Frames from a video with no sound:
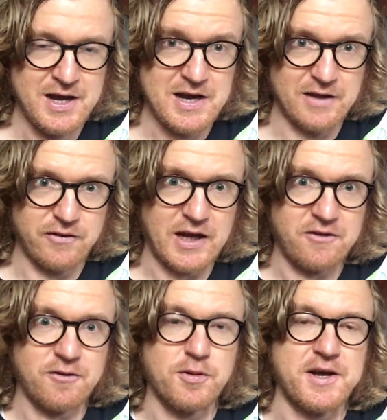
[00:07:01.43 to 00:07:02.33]
And
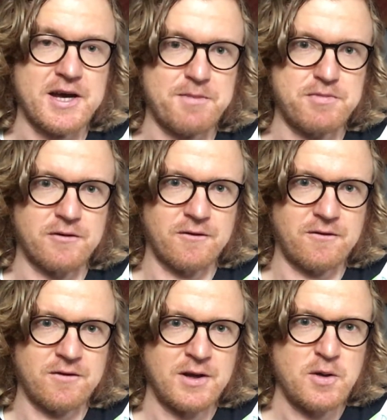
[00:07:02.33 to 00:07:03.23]
that's what
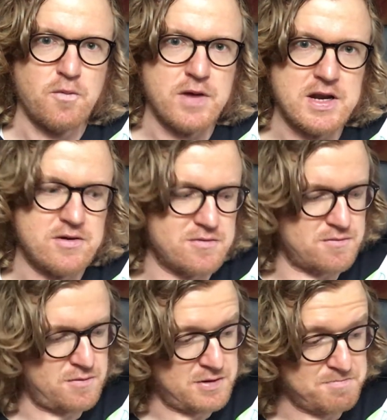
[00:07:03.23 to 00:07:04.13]
happens when
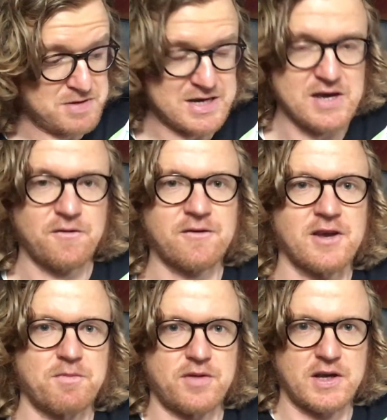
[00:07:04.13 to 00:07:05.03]
you give
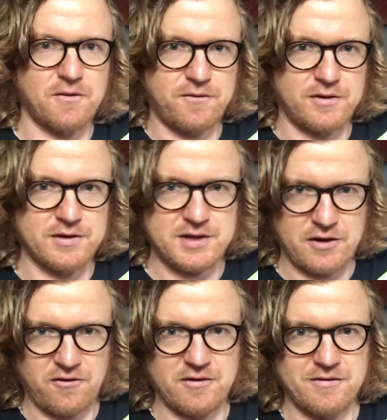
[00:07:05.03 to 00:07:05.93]
something your full
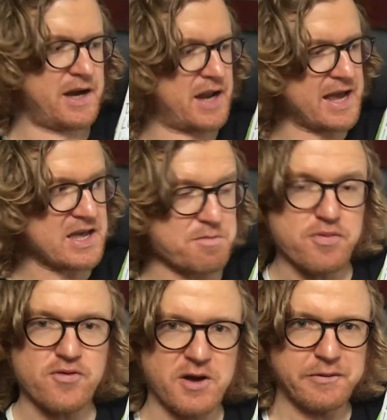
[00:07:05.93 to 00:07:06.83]
attention. And I can
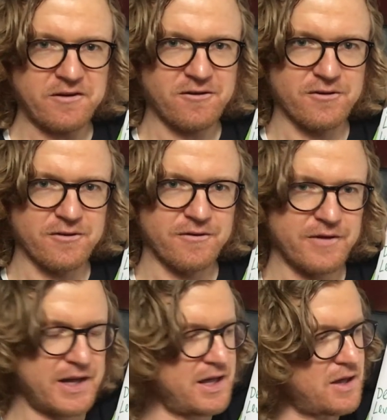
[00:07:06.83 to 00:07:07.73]
promise you,
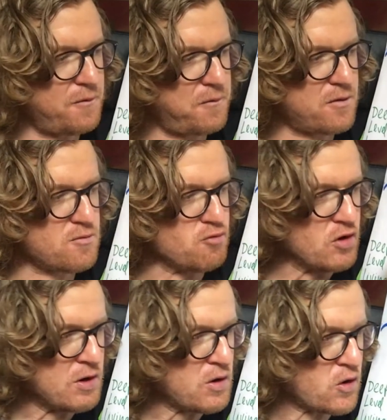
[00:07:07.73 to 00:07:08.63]
if you
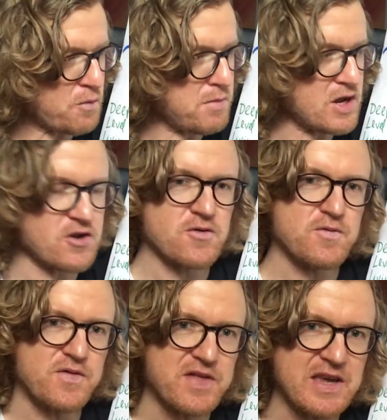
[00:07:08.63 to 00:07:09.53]
commit to
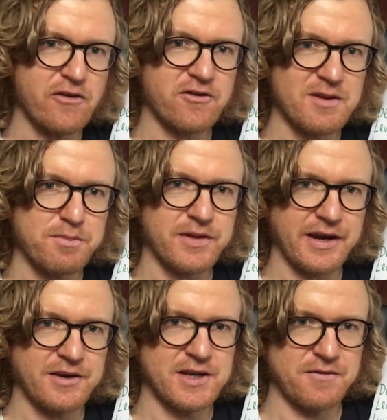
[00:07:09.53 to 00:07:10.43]
these simple
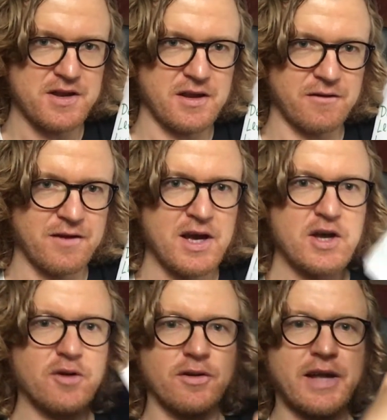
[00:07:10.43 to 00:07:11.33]
activities,
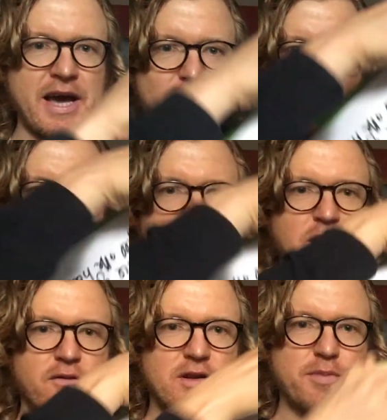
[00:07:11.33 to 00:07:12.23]
your life
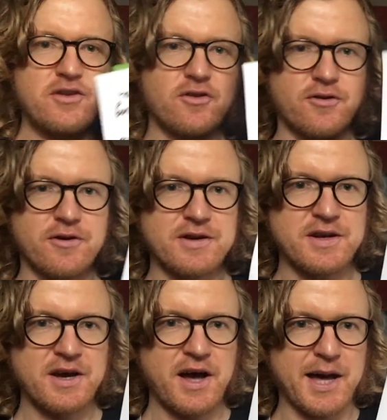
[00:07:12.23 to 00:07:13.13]
will be turned
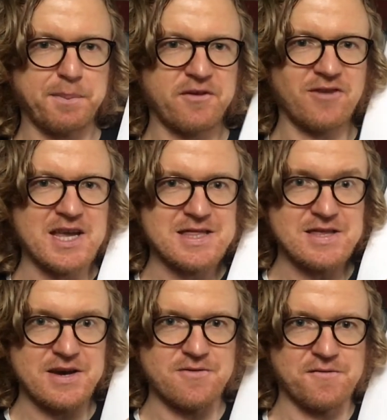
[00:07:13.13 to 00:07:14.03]
upside
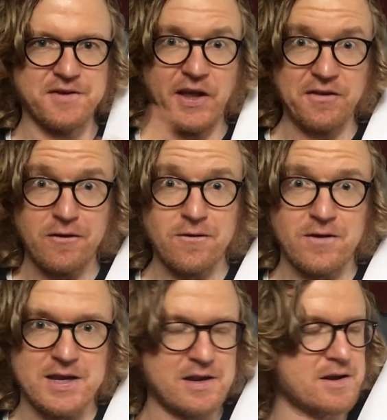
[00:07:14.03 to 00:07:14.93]
down, and
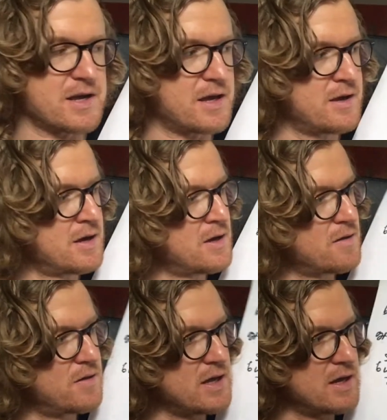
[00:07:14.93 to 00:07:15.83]
suddenly
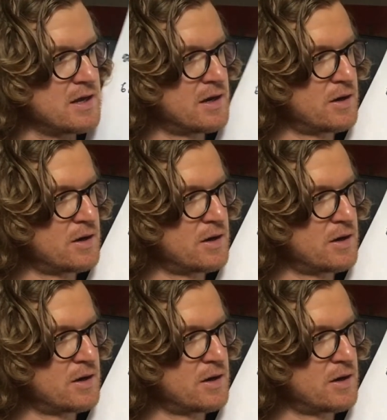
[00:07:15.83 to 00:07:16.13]
the